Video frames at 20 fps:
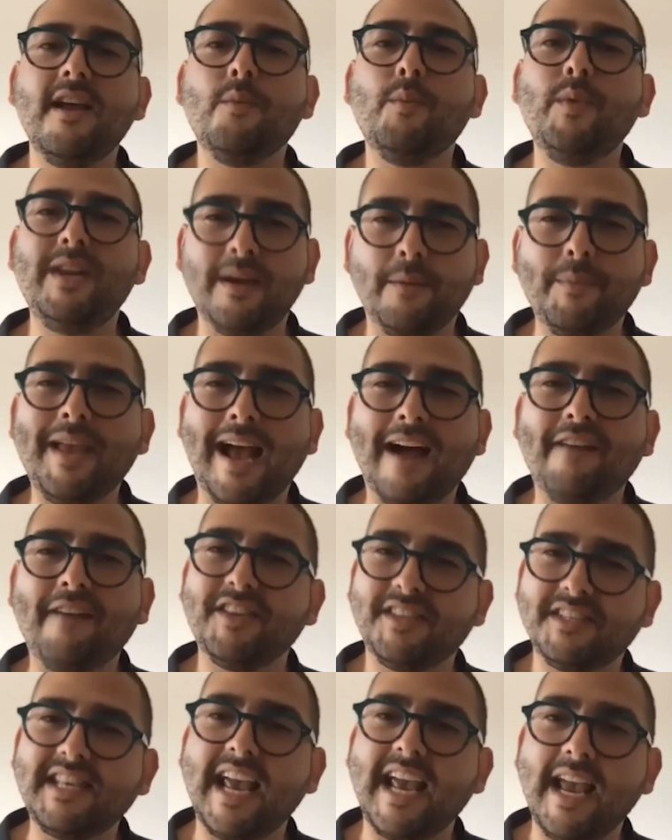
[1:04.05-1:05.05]
We we have the
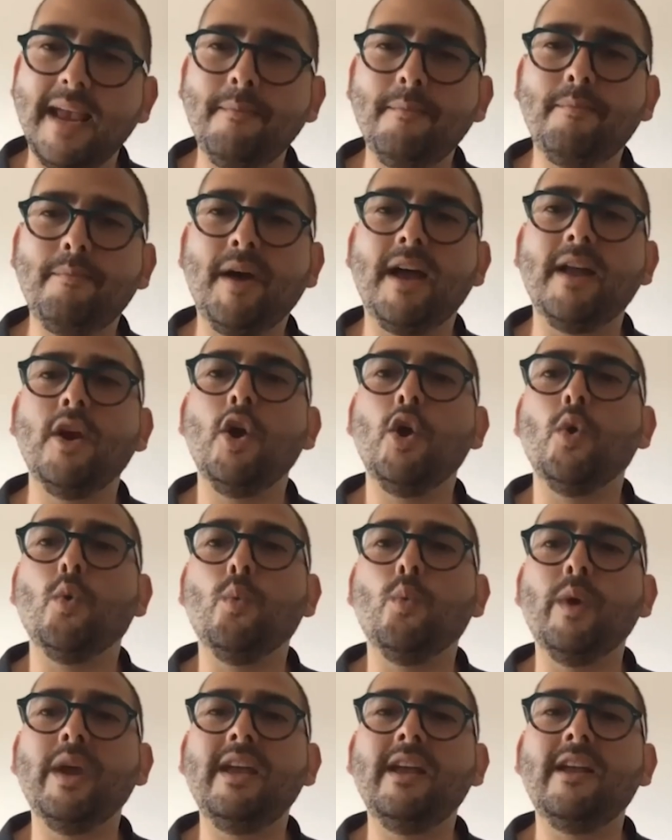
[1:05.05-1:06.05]
same, but
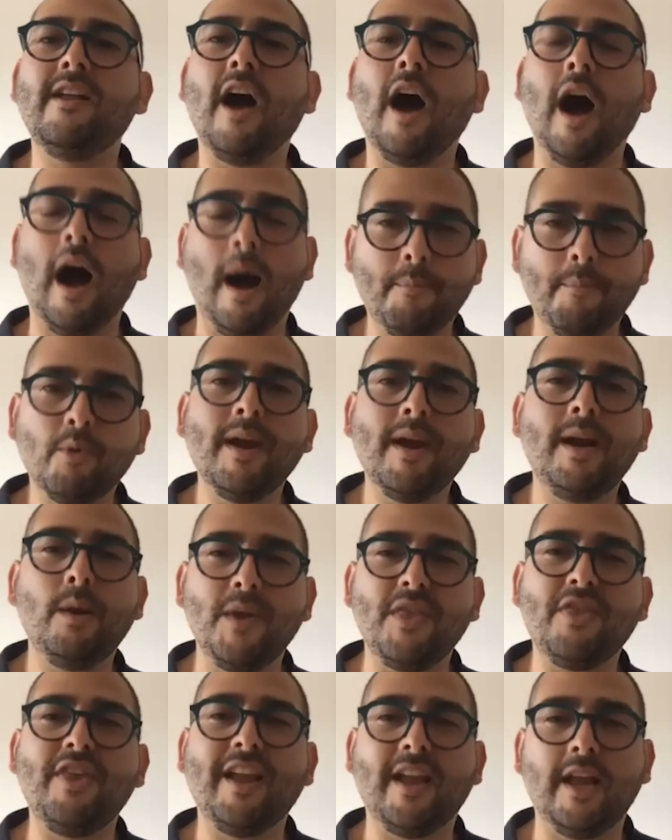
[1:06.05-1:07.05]
we operate and
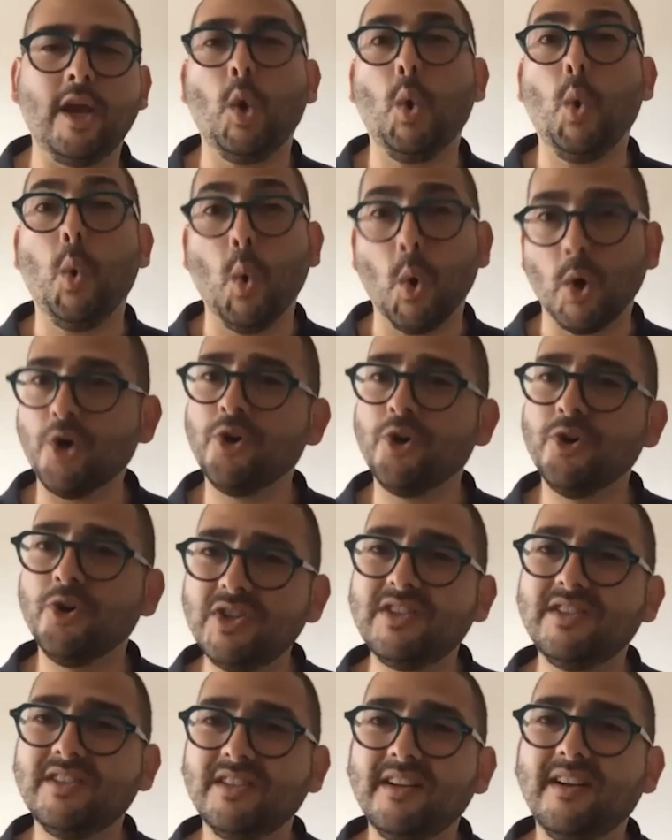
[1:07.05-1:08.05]
we think in
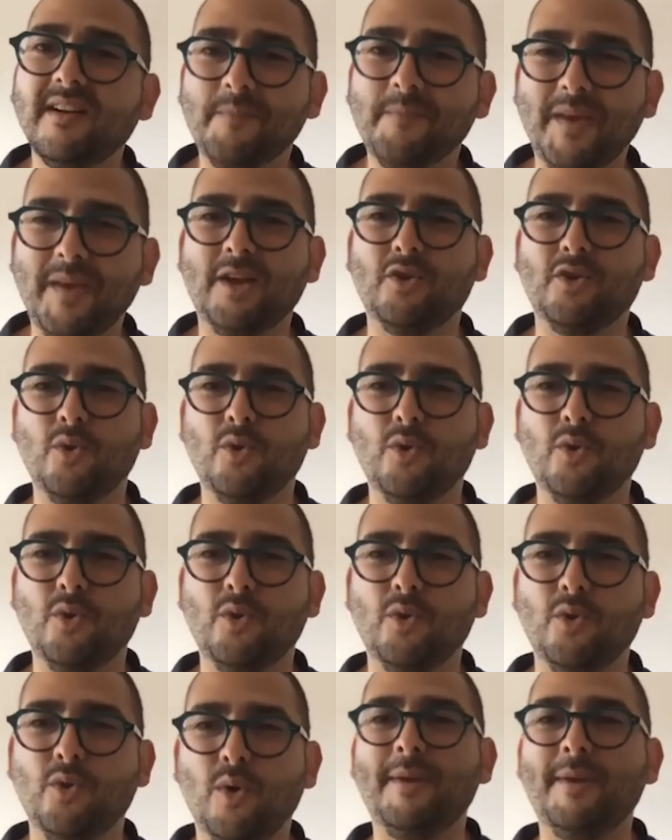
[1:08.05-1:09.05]
quarters. And qu- I
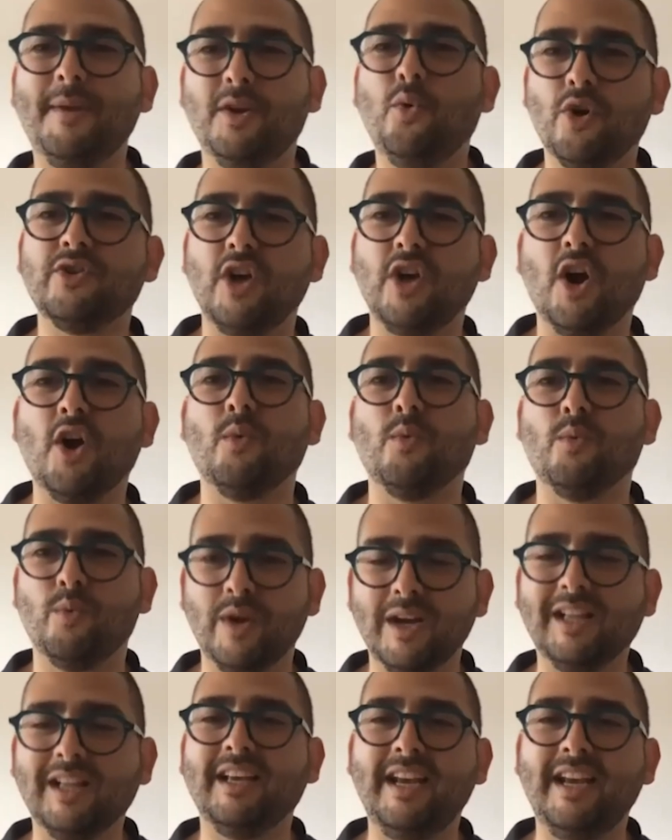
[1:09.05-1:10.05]
mean, quarters are
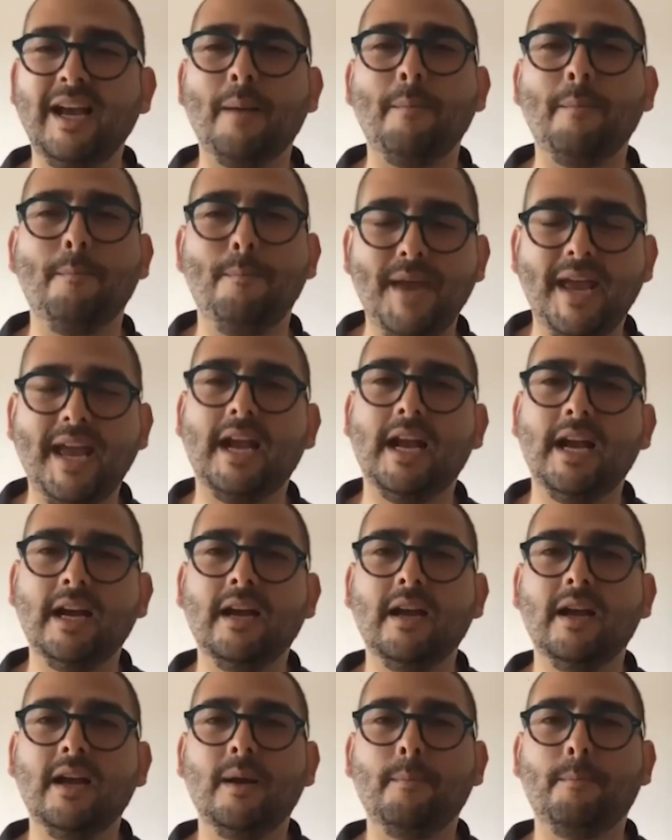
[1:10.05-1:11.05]
really a big
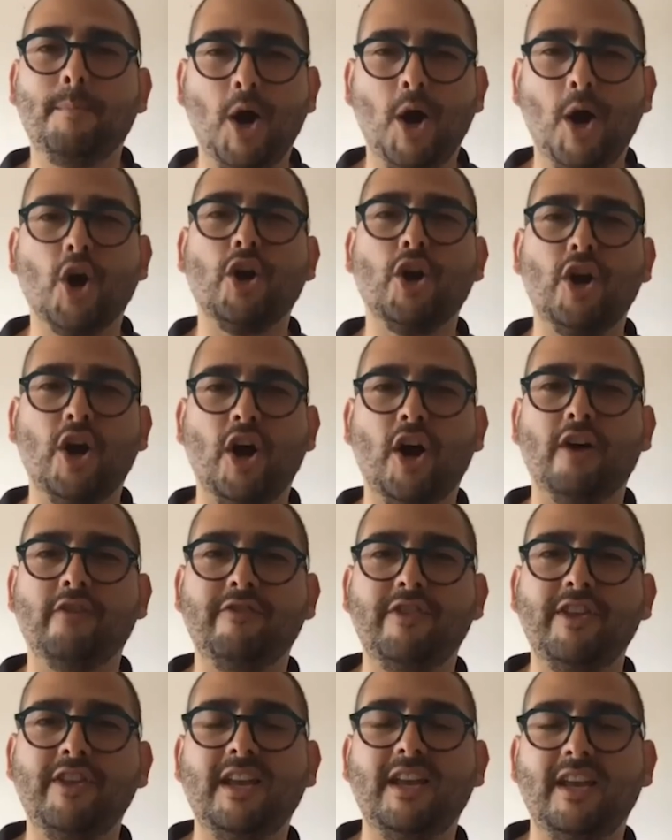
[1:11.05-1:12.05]
part of
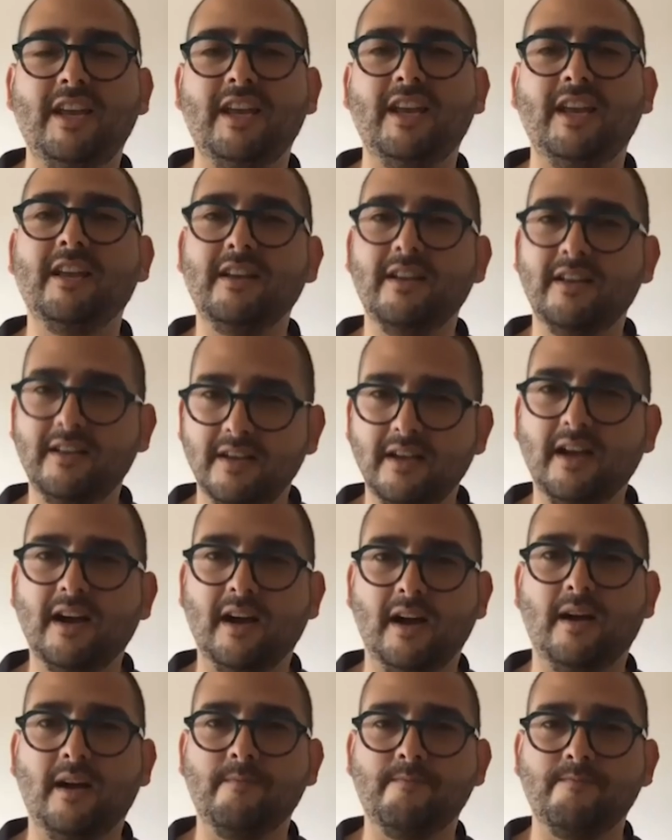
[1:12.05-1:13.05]
the
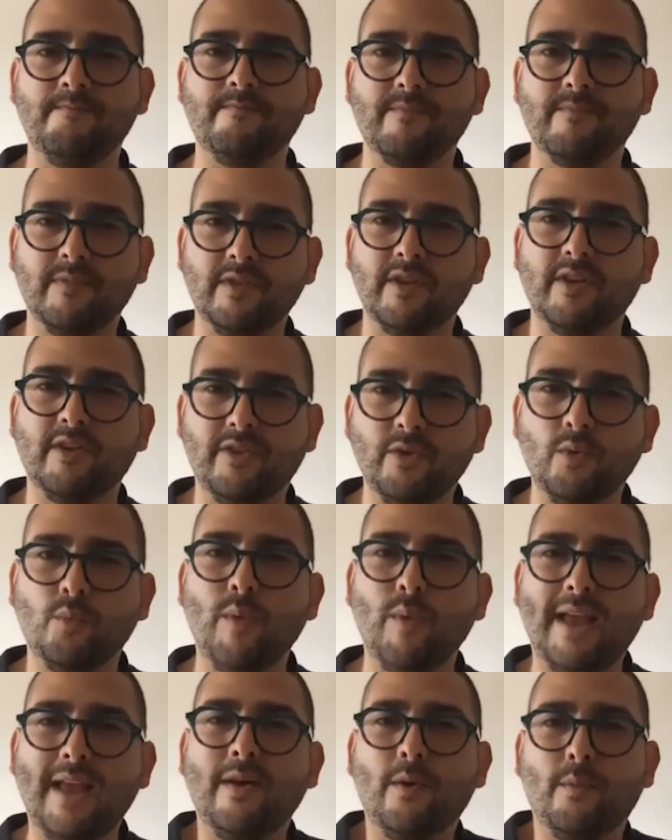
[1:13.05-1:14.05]
um, the the
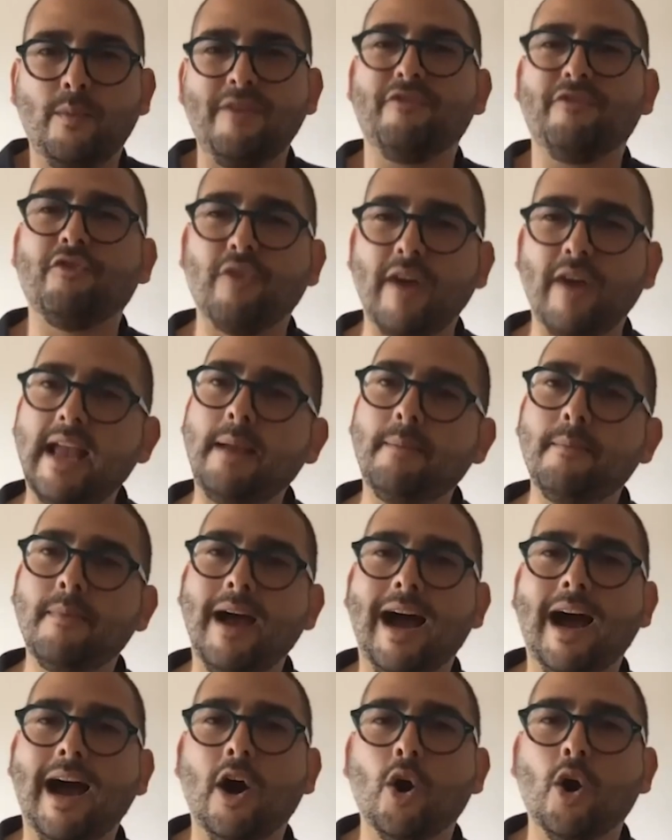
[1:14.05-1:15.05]
way that we frame
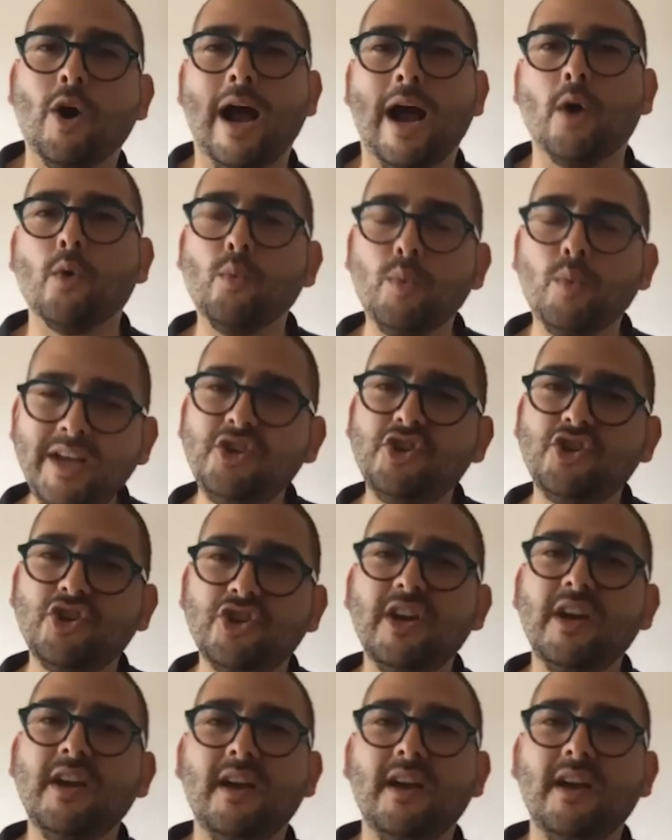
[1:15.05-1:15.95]
our outreach.